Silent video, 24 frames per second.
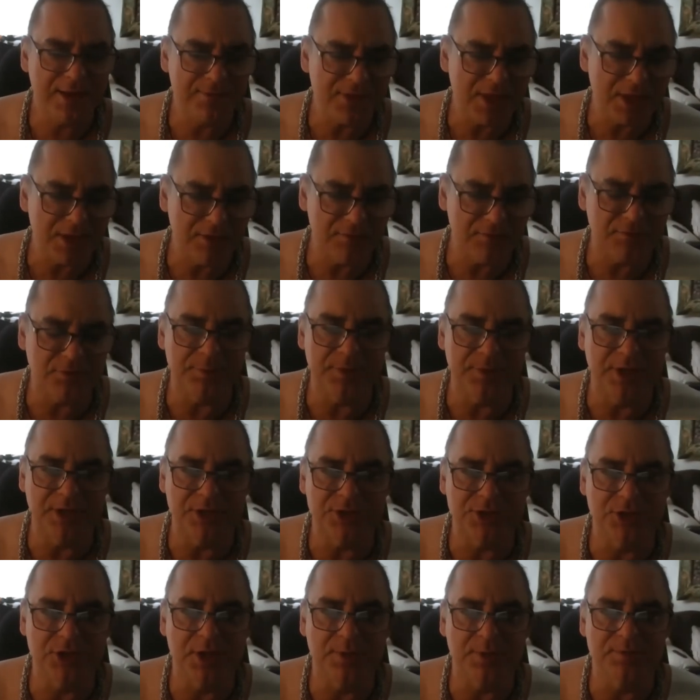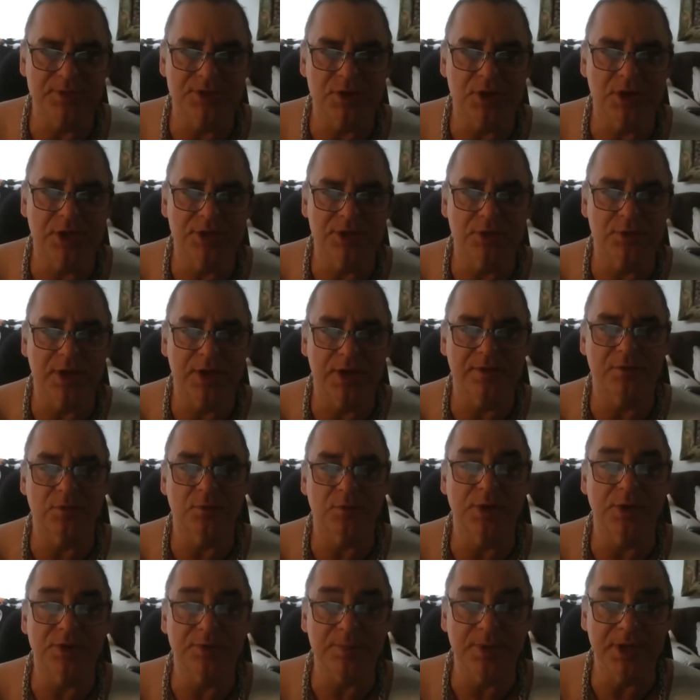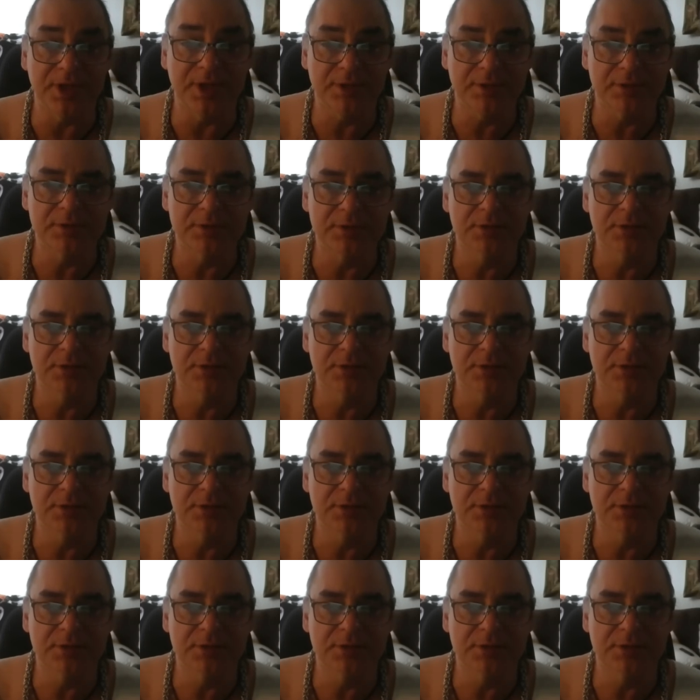that information. I'm sorry I don't have it with me.